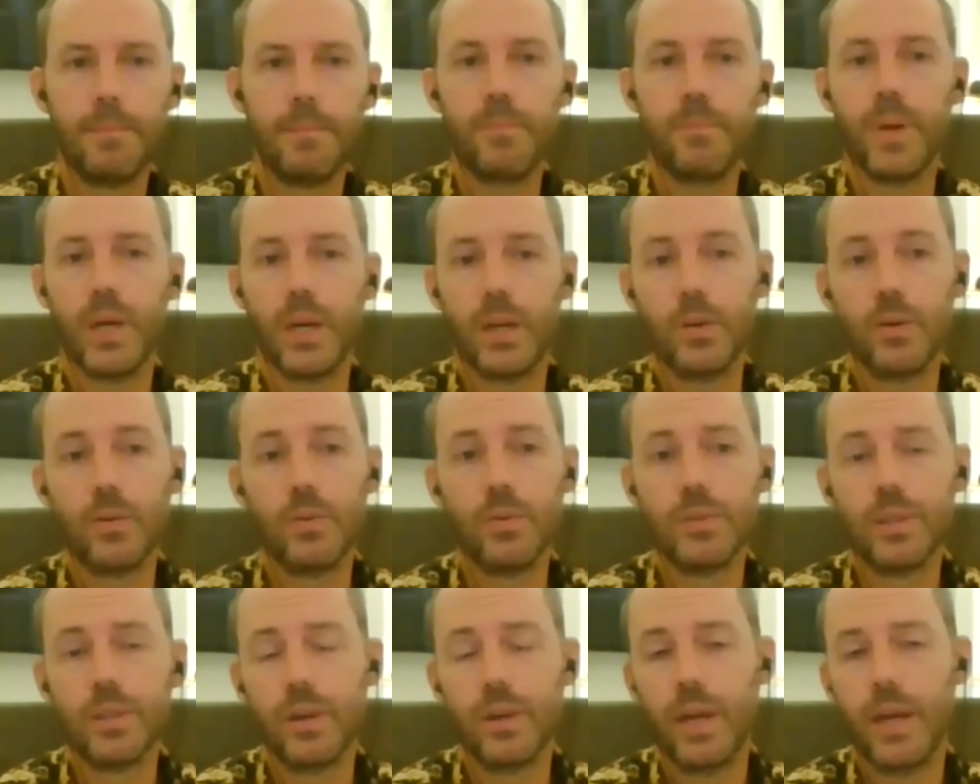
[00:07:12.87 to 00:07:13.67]
But I
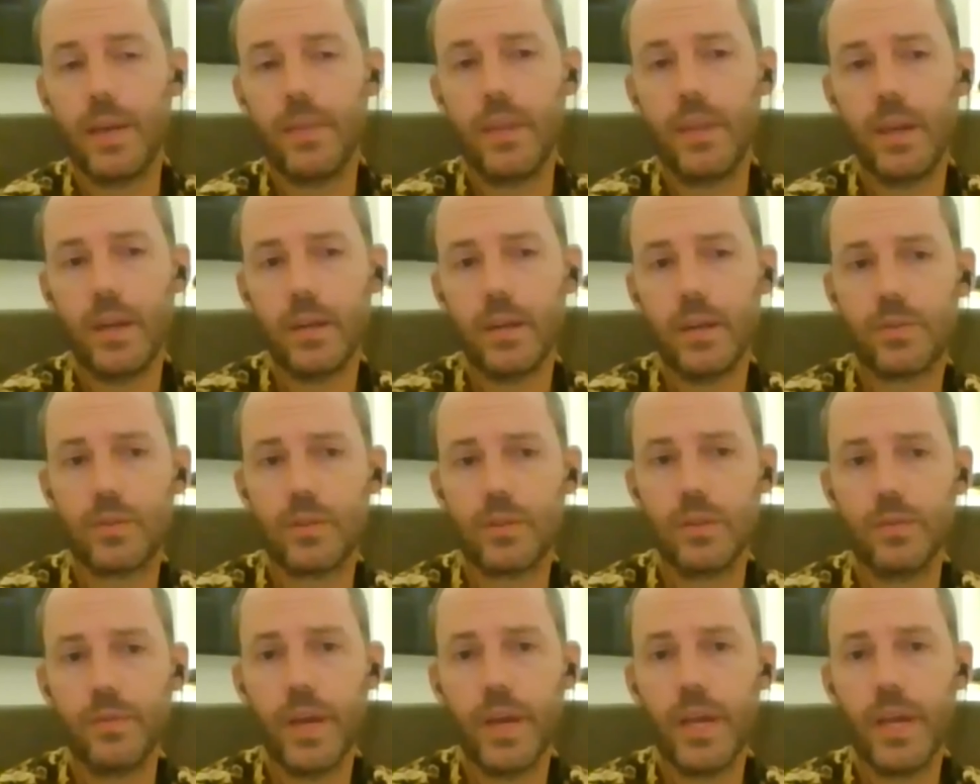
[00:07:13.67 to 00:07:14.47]
also had that
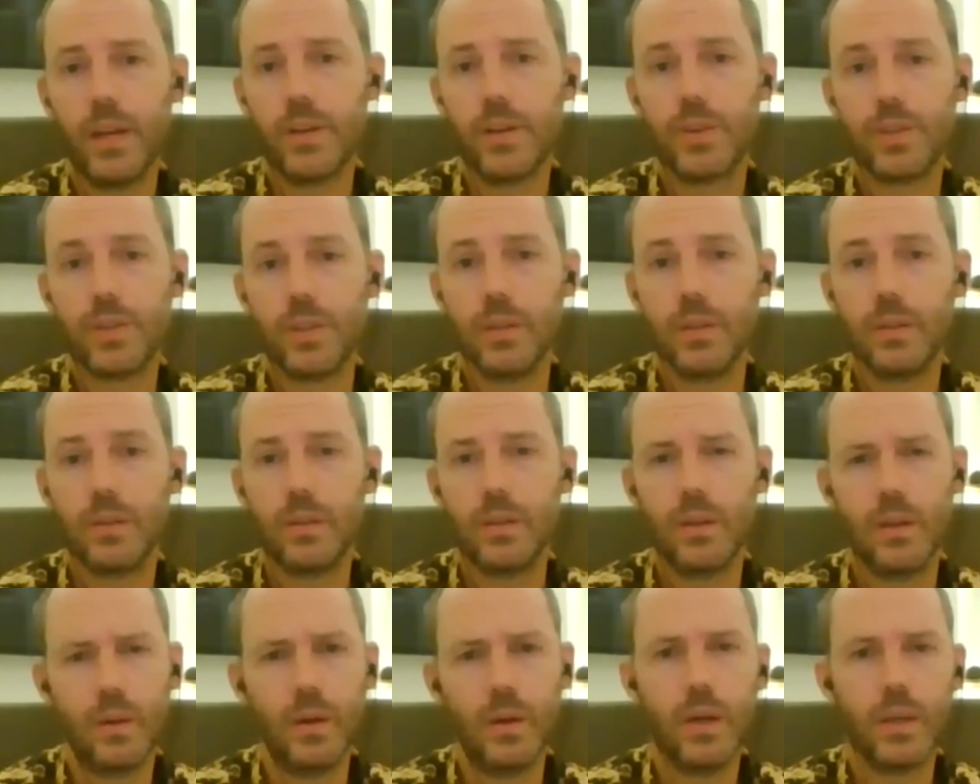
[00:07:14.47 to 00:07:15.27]
extra advantage that,
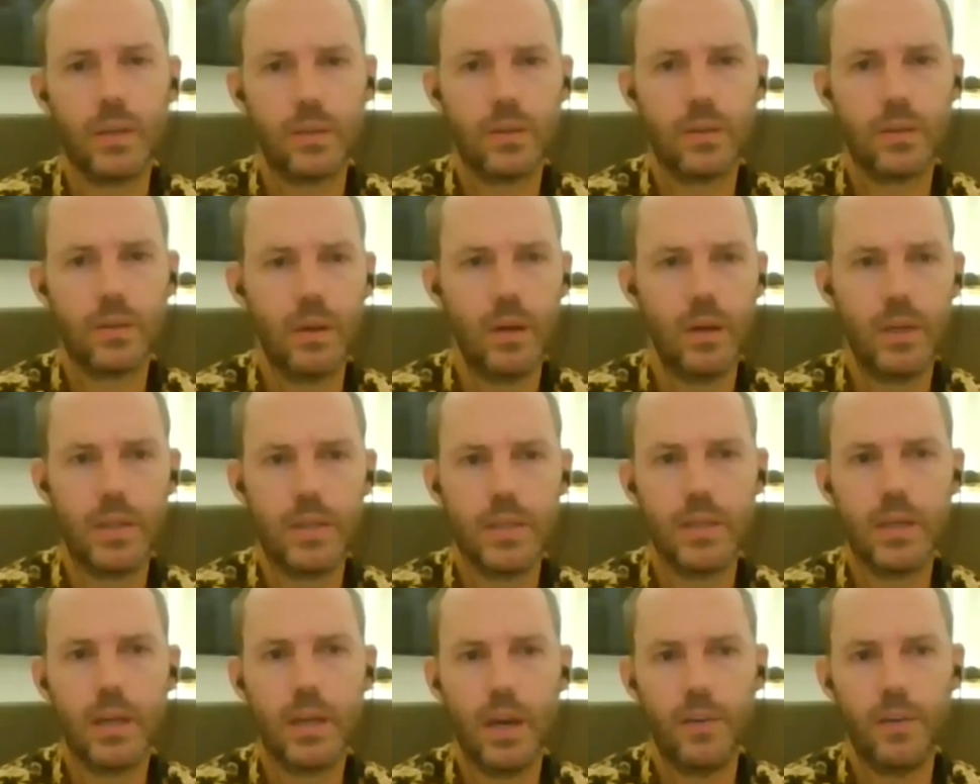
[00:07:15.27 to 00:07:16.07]
I
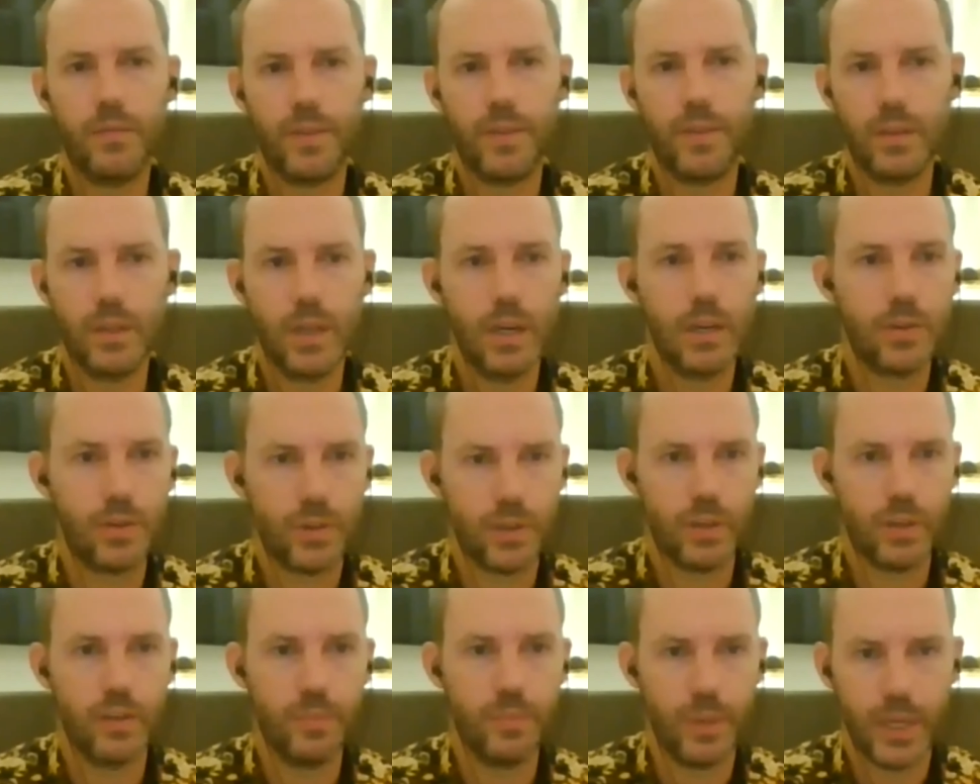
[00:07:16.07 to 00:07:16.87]
did have the
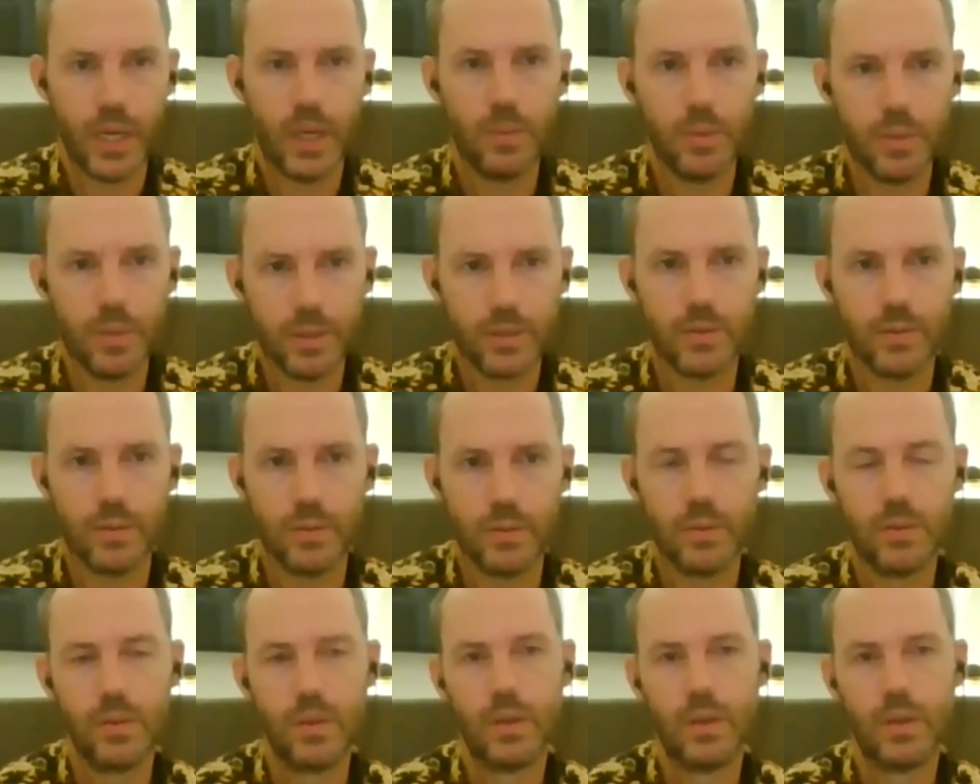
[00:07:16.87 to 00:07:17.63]
luxury of being able to